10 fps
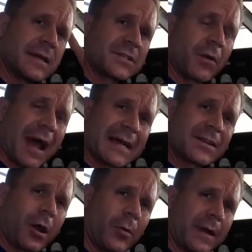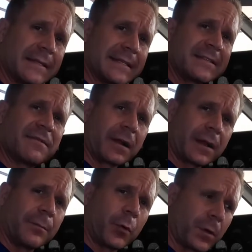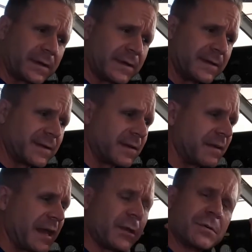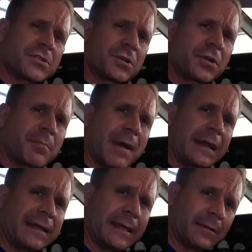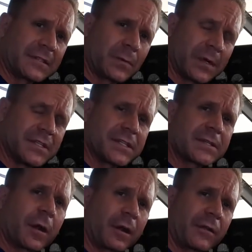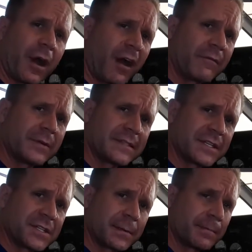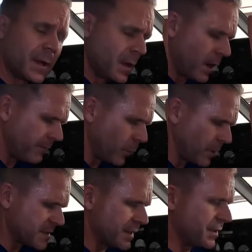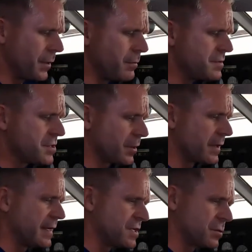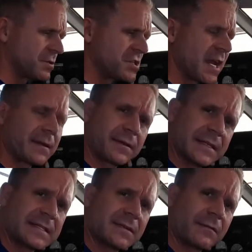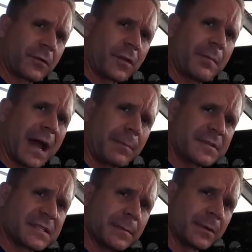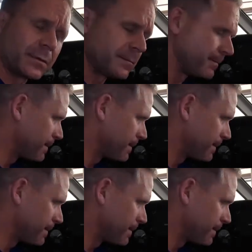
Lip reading: So as always, it's very important that you ensure your magneto switches are in the off position. Of course, use your initial checklist for the Piper Seminole.